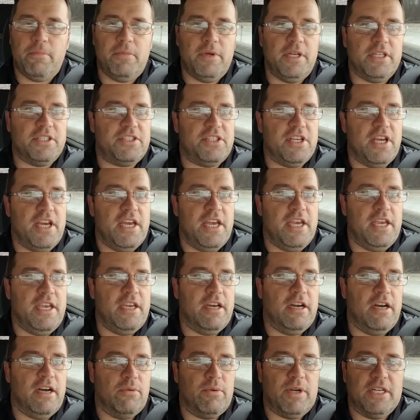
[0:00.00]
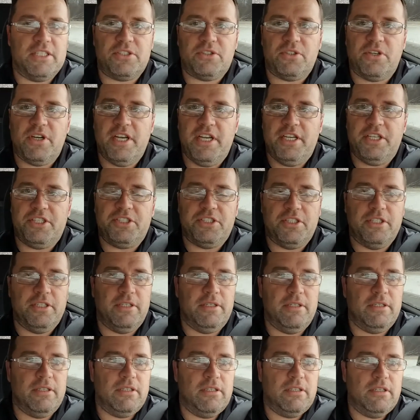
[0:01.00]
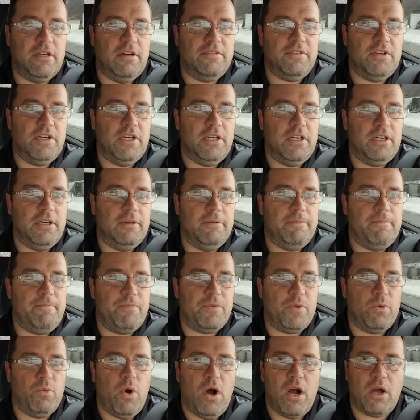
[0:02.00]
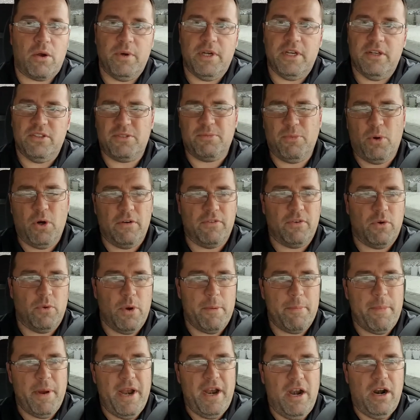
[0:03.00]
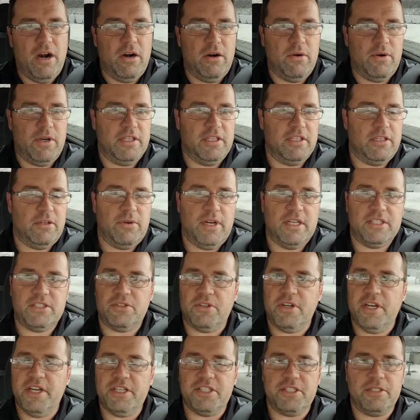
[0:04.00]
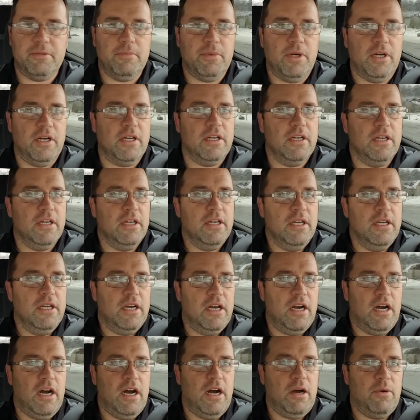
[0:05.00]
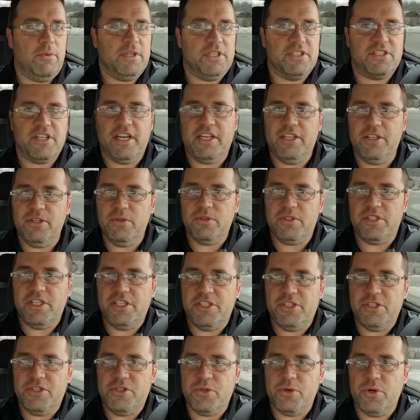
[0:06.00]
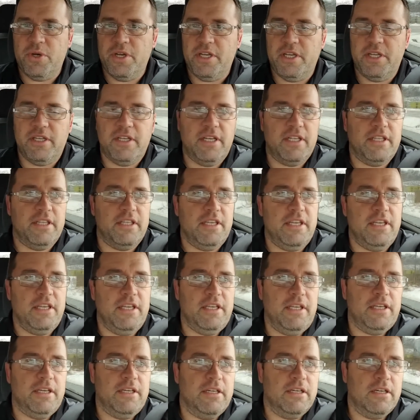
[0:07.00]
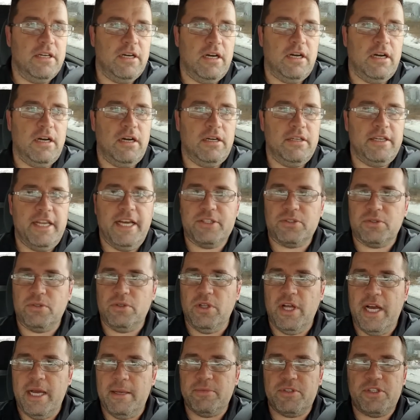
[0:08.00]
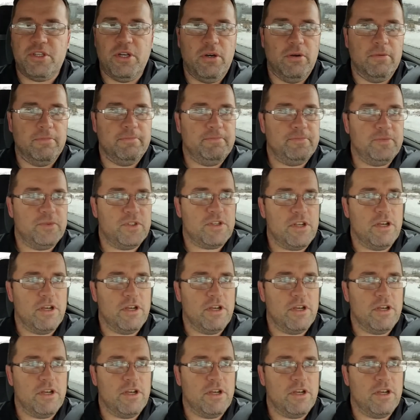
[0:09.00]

It's a restoration of a walkway. It was more of a repair rather than a restoration, but we decided to use easy joint in the natural limestone.